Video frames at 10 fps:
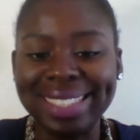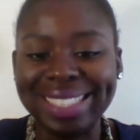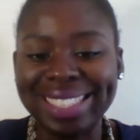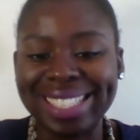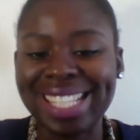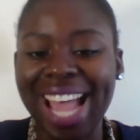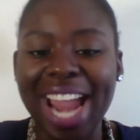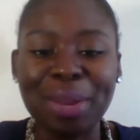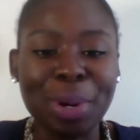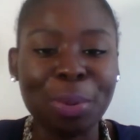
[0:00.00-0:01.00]

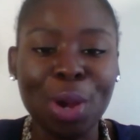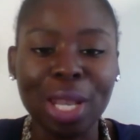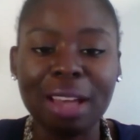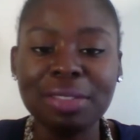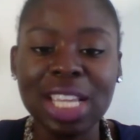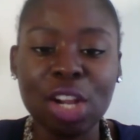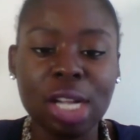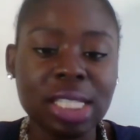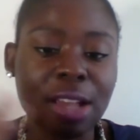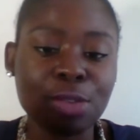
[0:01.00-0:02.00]
society where we love seeing
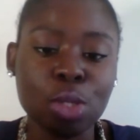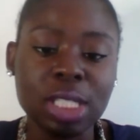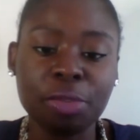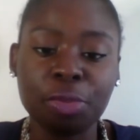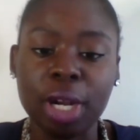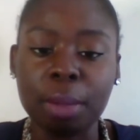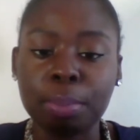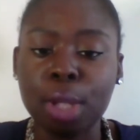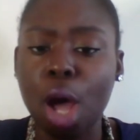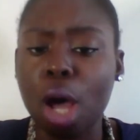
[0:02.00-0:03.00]
ourselves on different
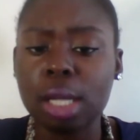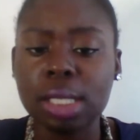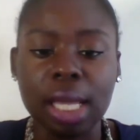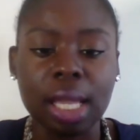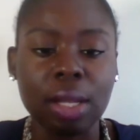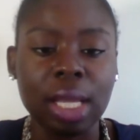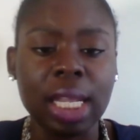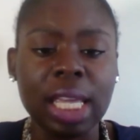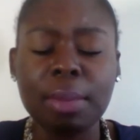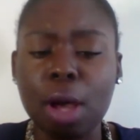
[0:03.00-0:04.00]
blogs and in
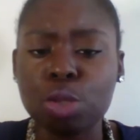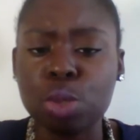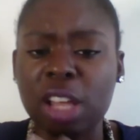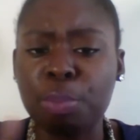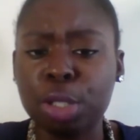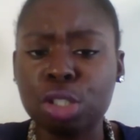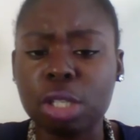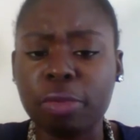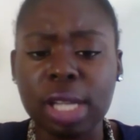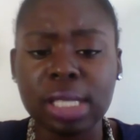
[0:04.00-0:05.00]
emails. We love pictures
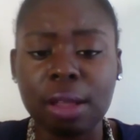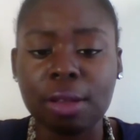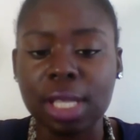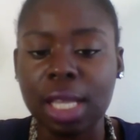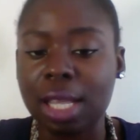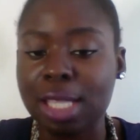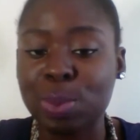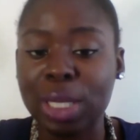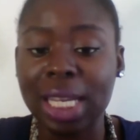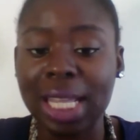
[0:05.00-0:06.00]
of ourselves. It is
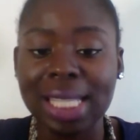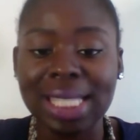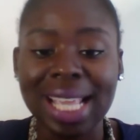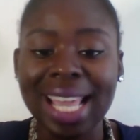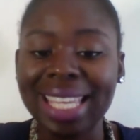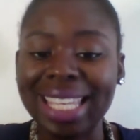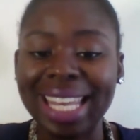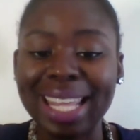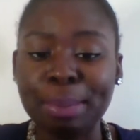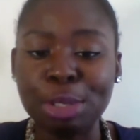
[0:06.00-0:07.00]
what it is.
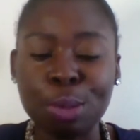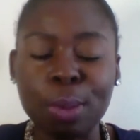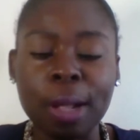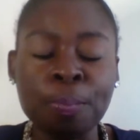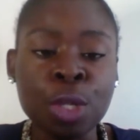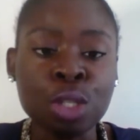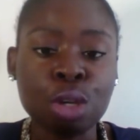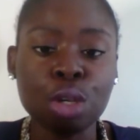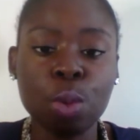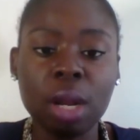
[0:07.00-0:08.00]
Get hip to it.
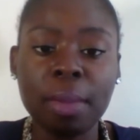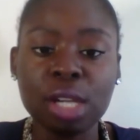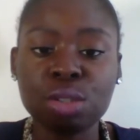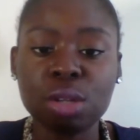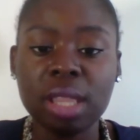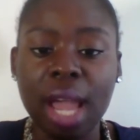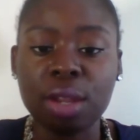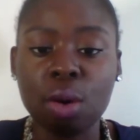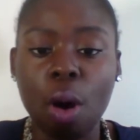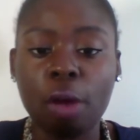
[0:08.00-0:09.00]
So you want to make sure that
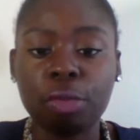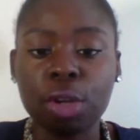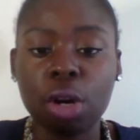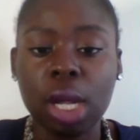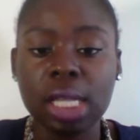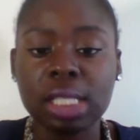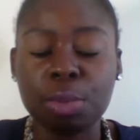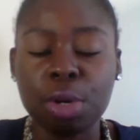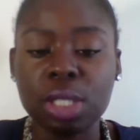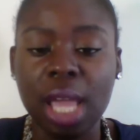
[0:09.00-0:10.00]
you're offering your
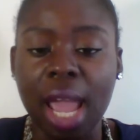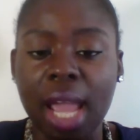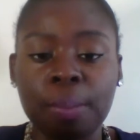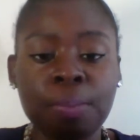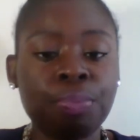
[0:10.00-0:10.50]
customers, hey,